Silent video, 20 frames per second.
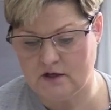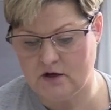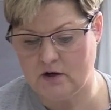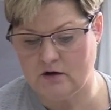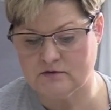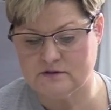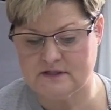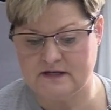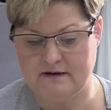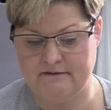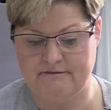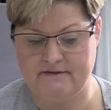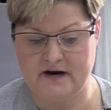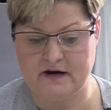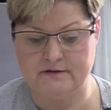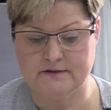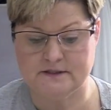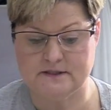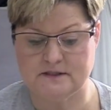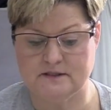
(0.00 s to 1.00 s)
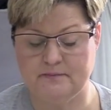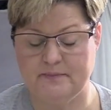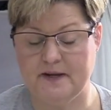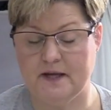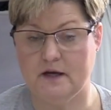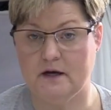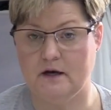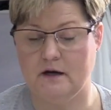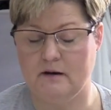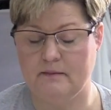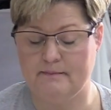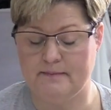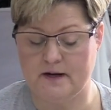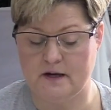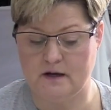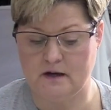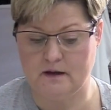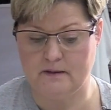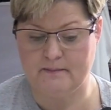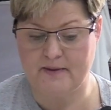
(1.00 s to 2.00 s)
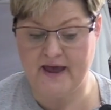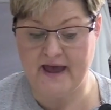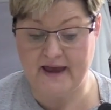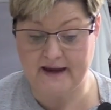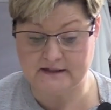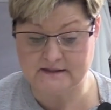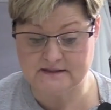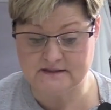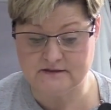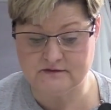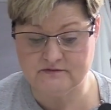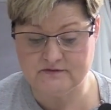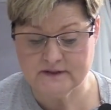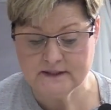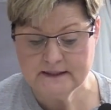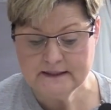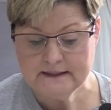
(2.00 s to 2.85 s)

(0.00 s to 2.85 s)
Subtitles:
cause that virus to become active.